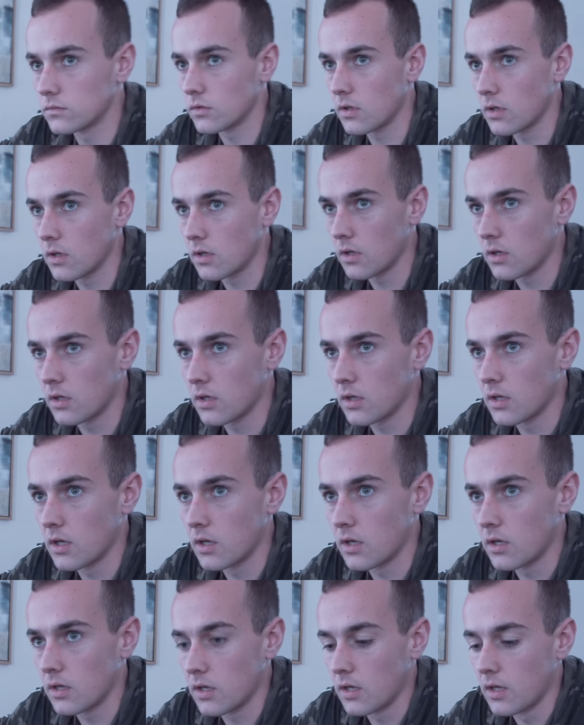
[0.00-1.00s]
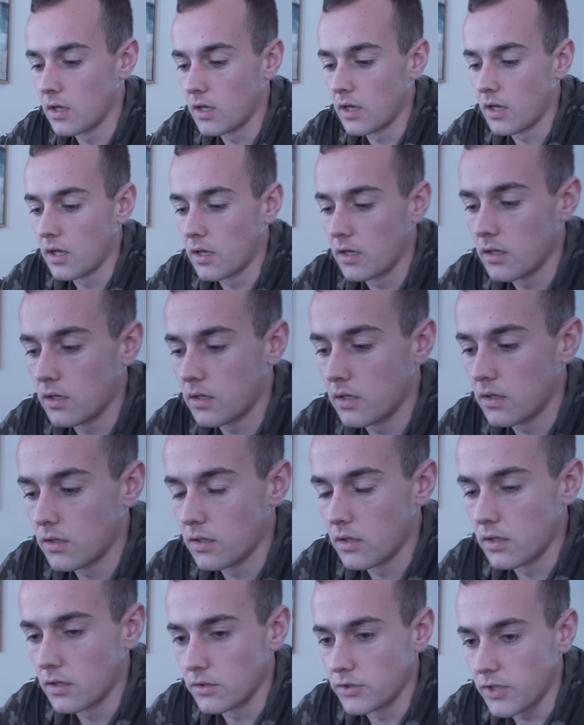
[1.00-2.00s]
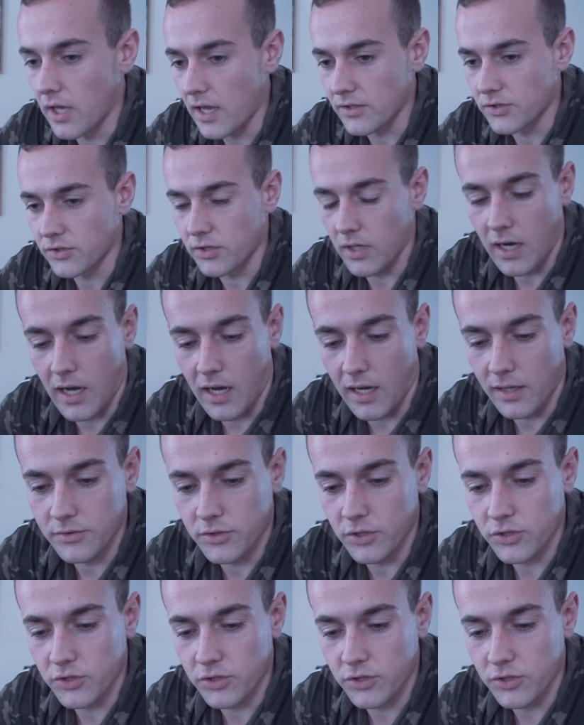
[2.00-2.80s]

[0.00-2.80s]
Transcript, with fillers: Yeah, Kevin. Is this Jim? Yes, uh,